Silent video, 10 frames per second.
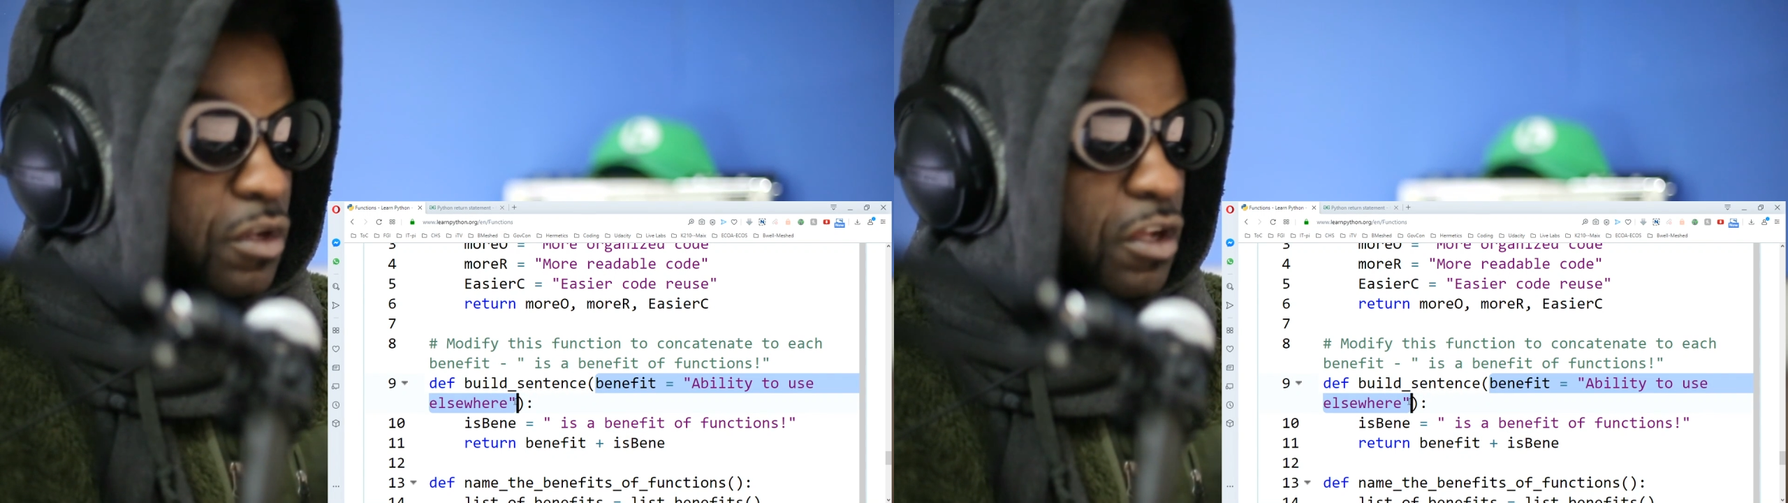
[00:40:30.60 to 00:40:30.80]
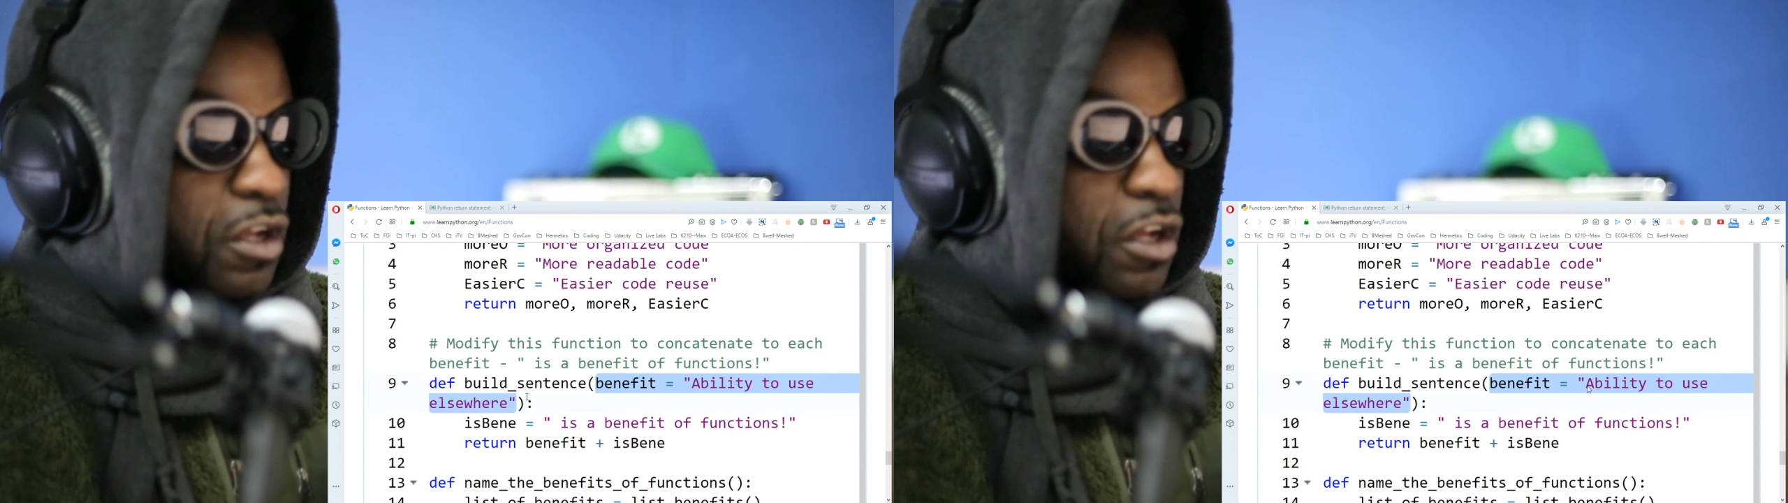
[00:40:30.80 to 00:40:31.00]

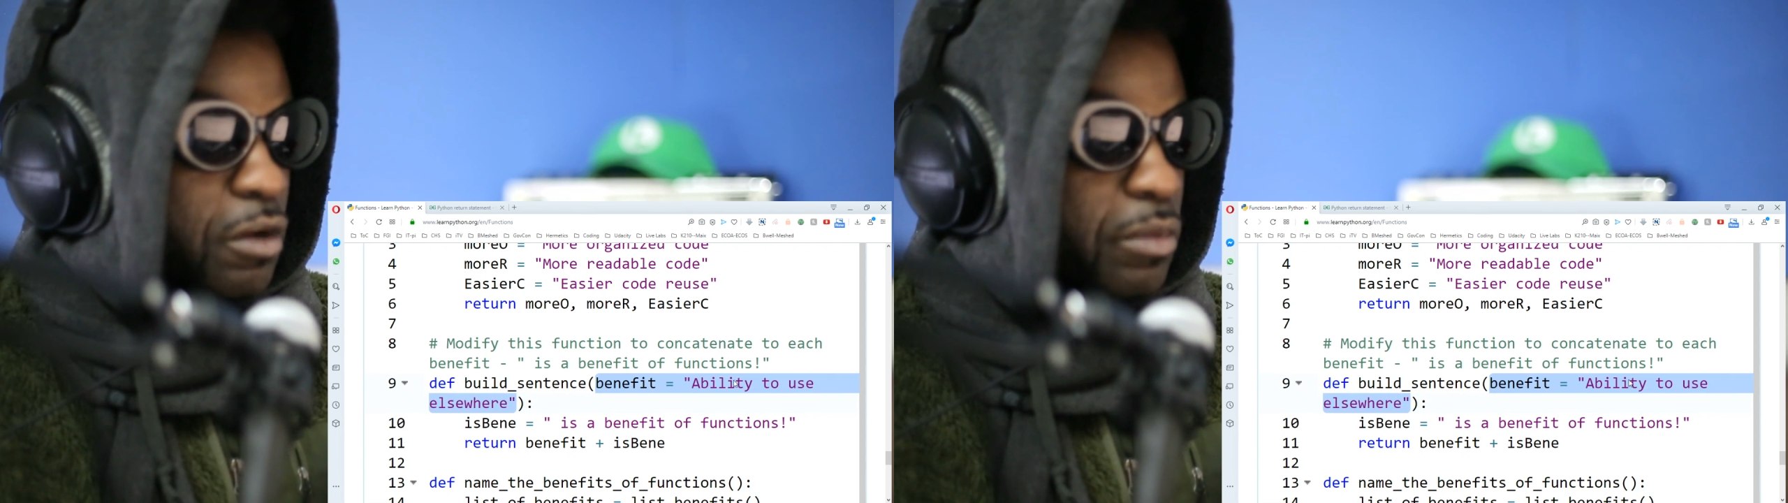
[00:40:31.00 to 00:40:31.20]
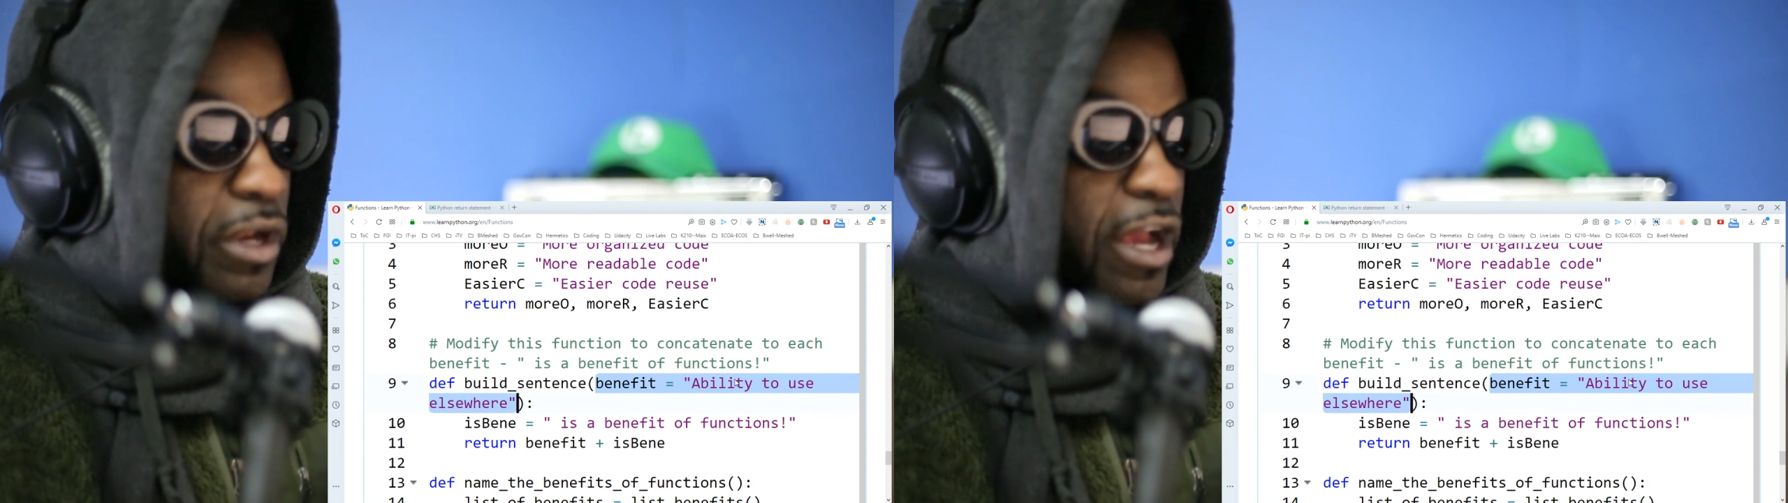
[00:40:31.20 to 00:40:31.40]
But
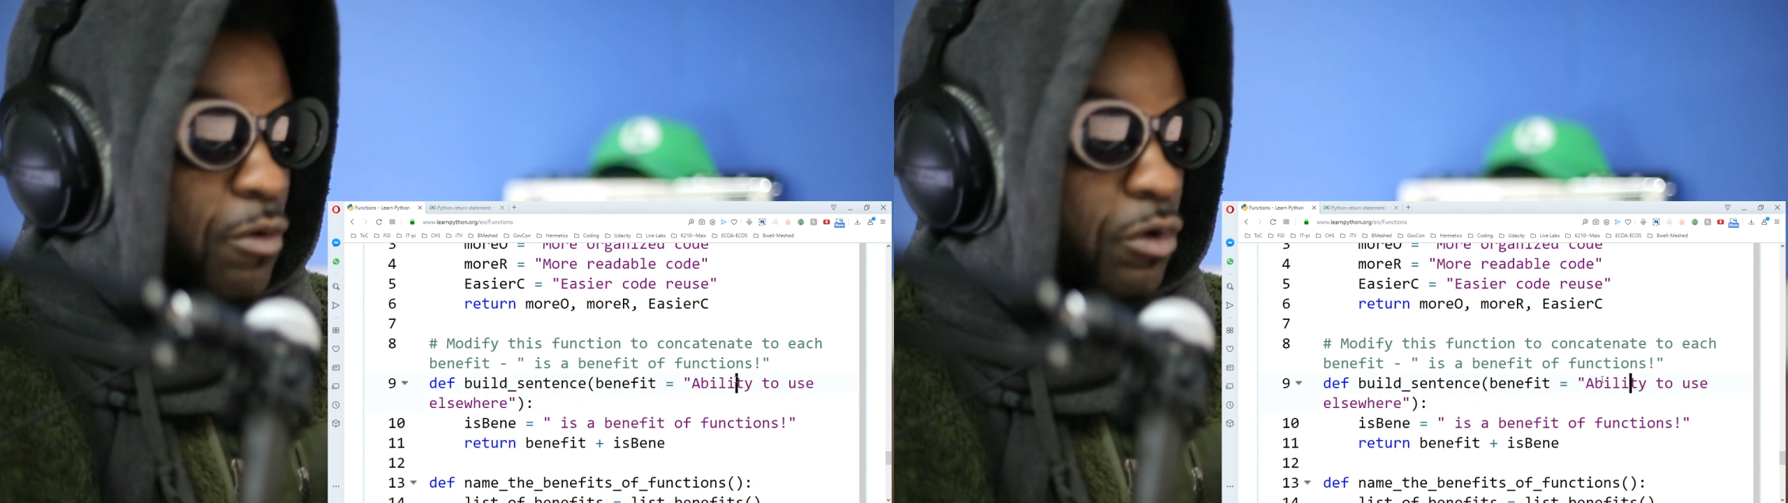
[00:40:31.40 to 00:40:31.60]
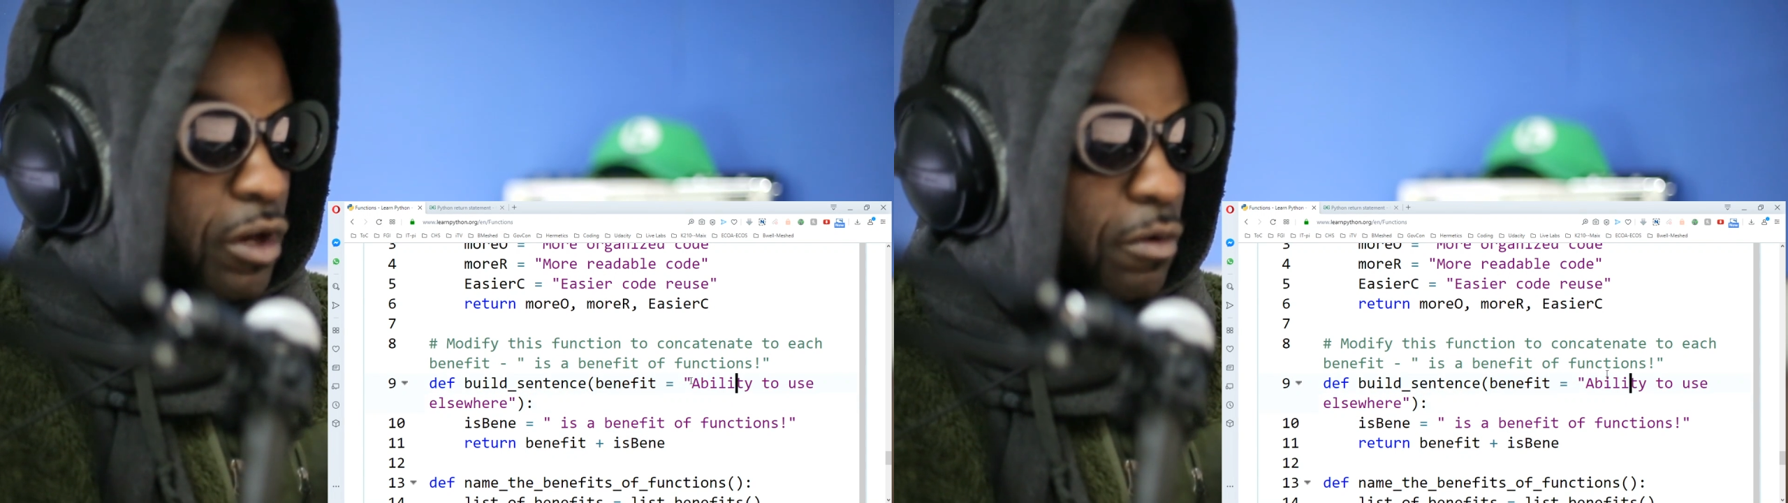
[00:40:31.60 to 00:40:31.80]
now we're
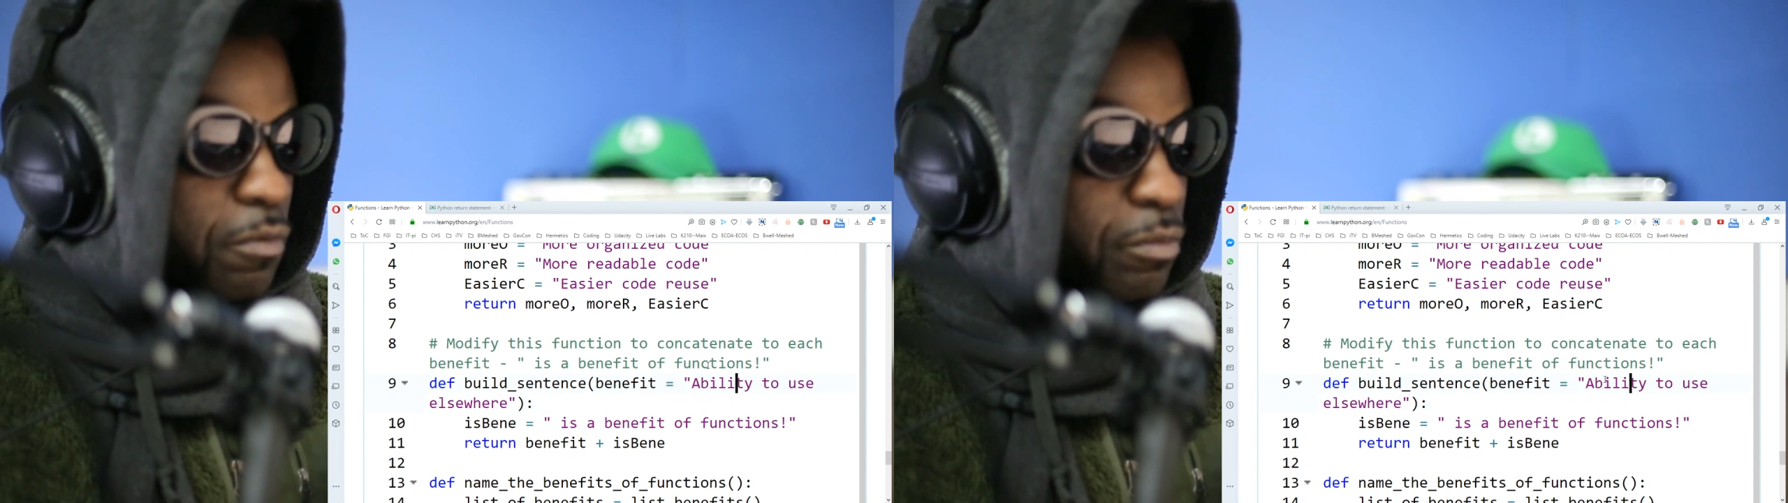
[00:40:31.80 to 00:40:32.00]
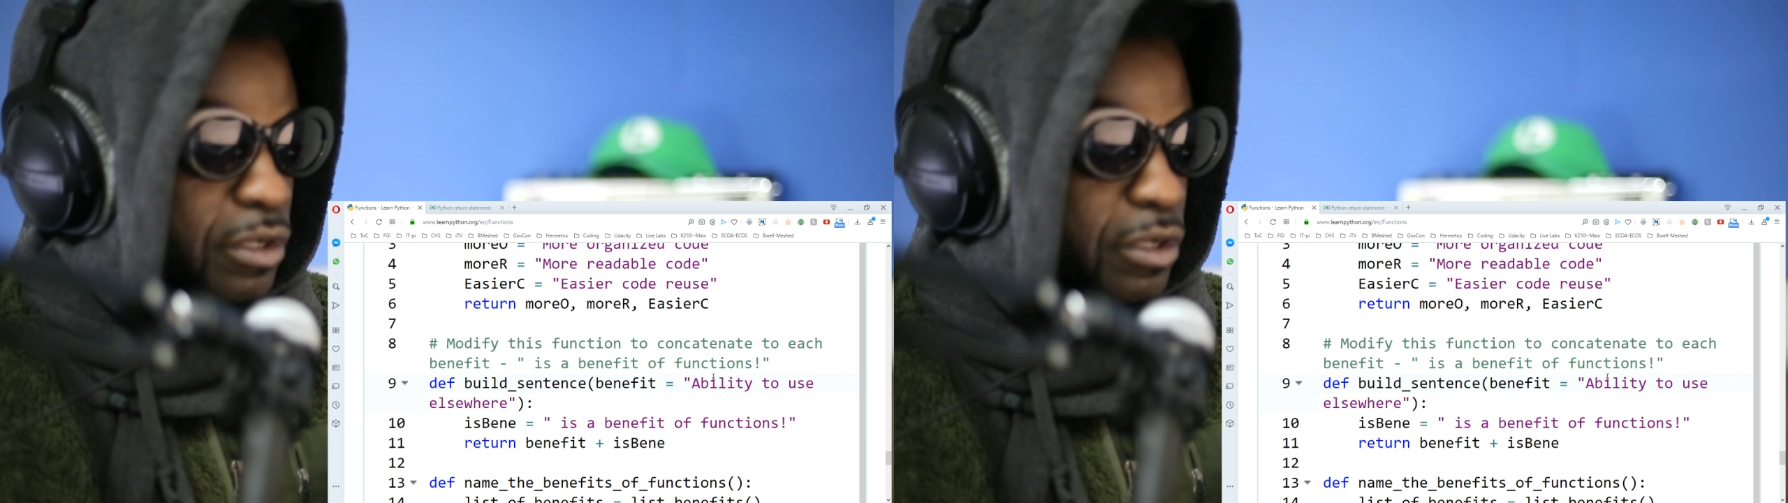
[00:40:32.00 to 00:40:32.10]
gonna replace